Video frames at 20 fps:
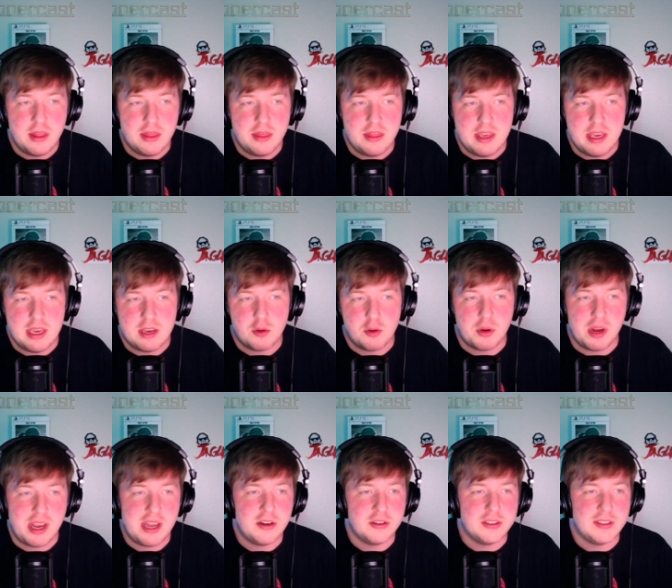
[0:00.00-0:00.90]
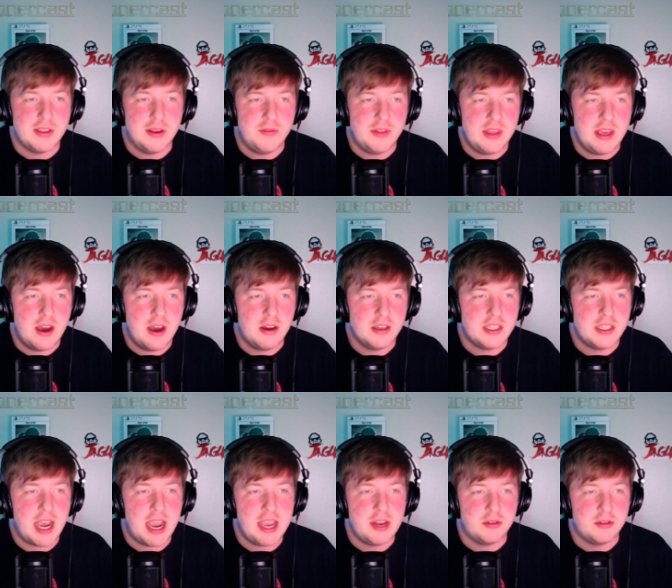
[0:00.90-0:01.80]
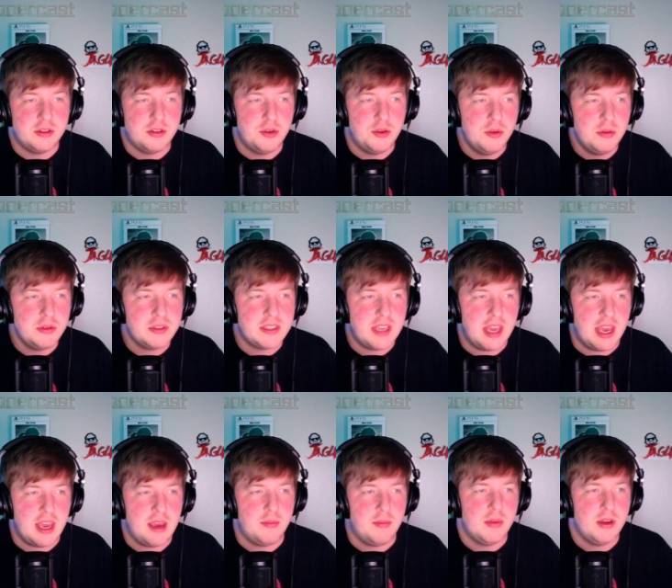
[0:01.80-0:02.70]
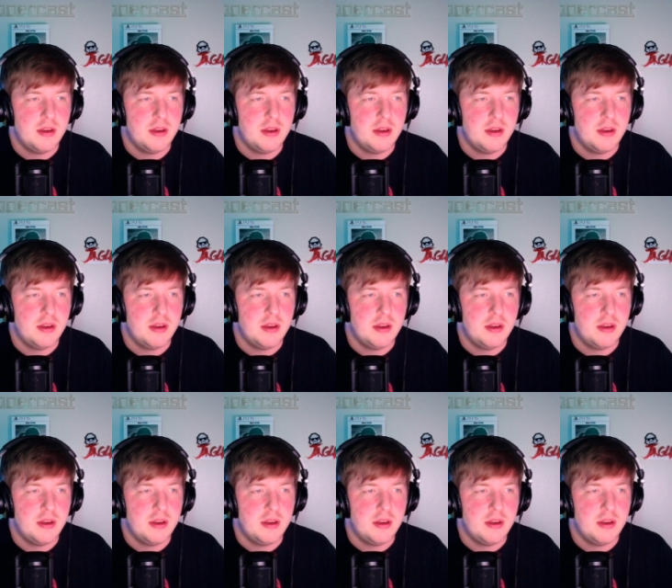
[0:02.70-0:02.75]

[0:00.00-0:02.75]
the creators of the Untitled Goose game